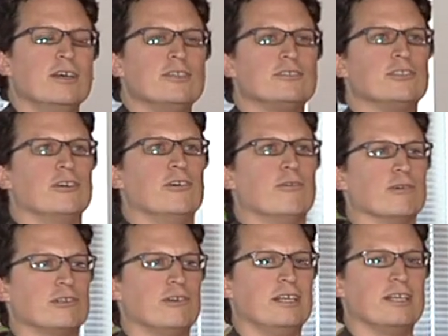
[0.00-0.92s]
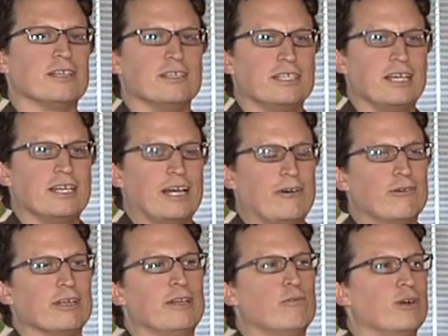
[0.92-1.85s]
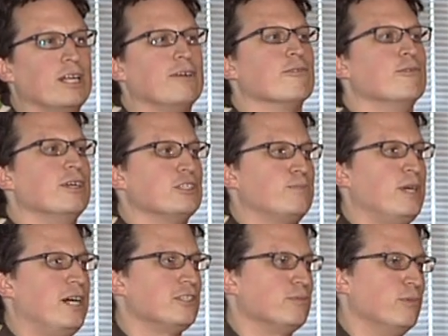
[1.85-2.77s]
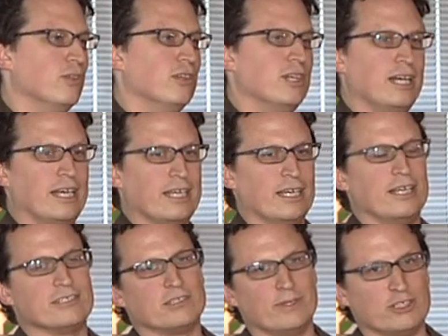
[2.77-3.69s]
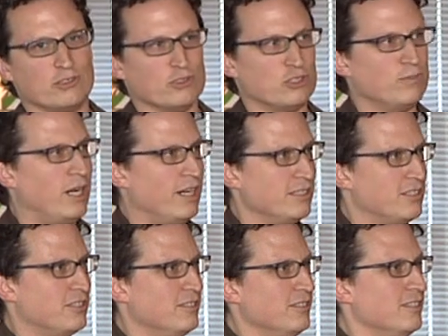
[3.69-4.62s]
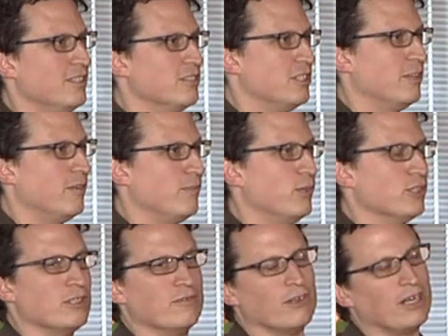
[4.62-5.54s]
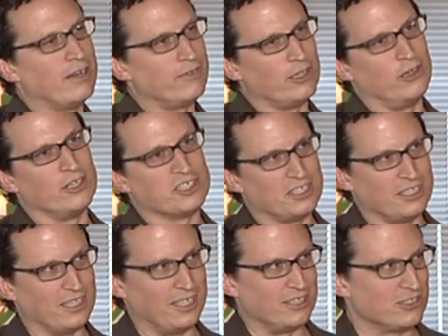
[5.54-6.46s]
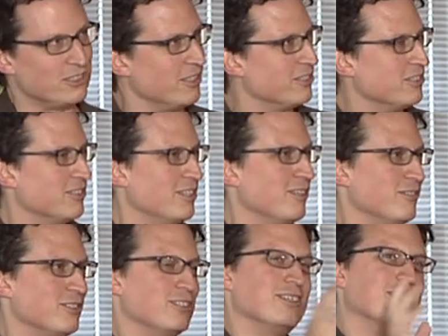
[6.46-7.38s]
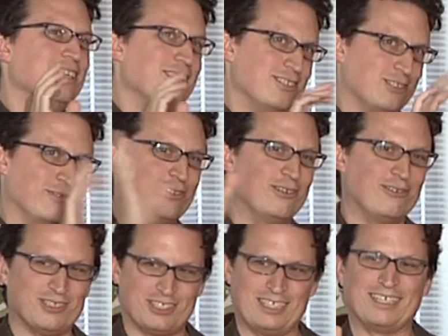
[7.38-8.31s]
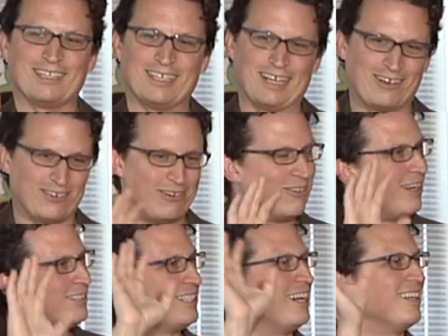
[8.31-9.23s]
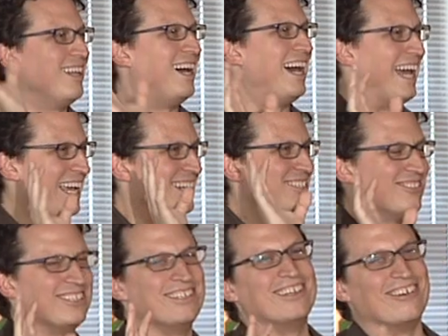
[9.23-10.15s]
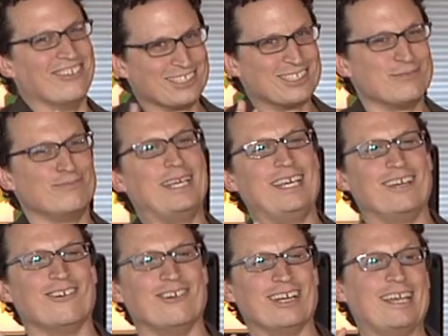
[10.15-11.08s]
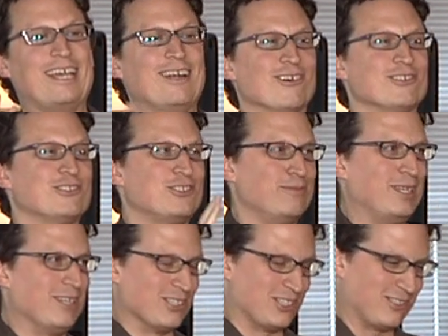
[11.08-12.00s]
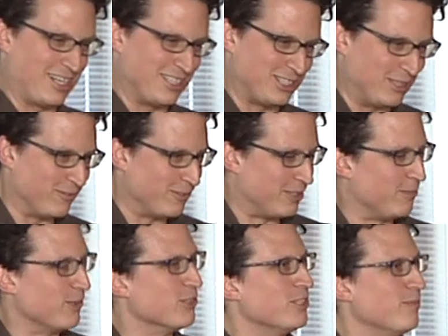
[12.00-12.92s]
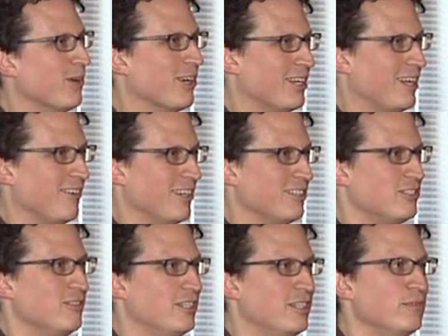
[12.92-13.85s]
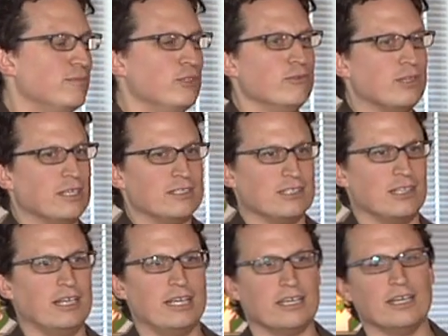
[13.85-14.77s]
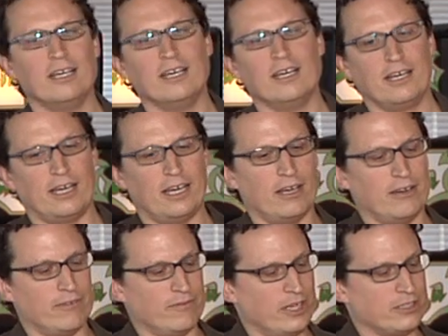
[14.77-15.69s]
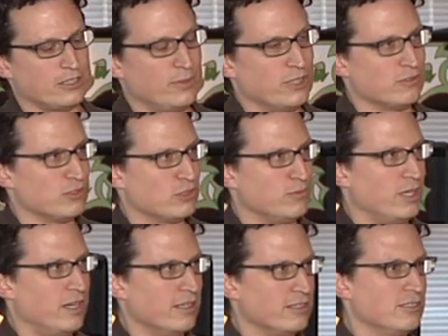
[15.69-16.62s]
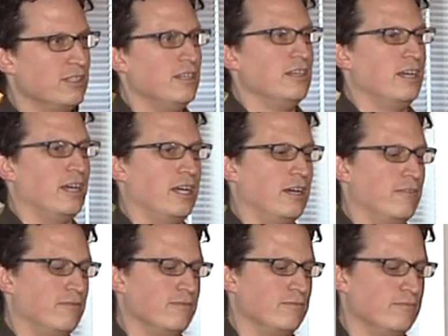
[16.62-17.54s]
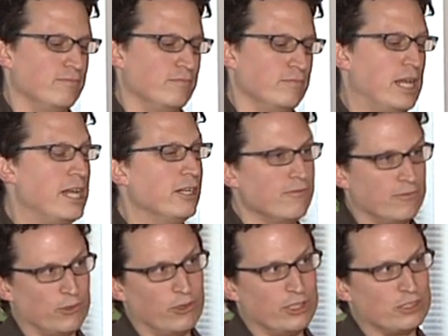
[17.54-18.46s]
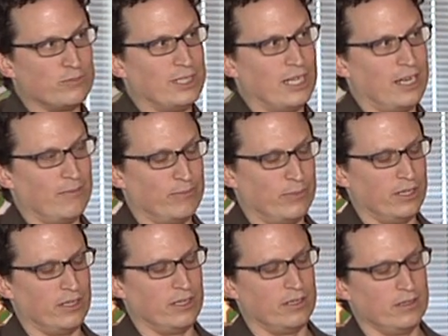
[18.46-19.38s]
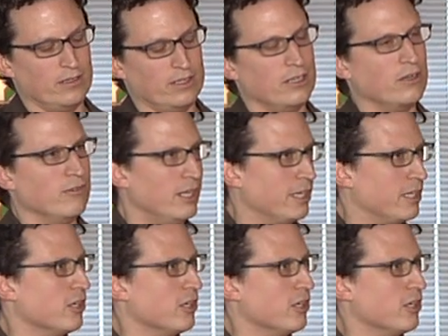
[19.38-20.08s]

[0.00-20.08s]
So we're trying to get the data out in whatever way is possible, like SMS response is stuff I'm pushing for. And I haven't launched any of these, so this is, so if you don't see it there, it's not lying. I just want you to know this is me going, here should be your strategy for the emerging market areas. You need to do things like have SMS response and have native voice, but like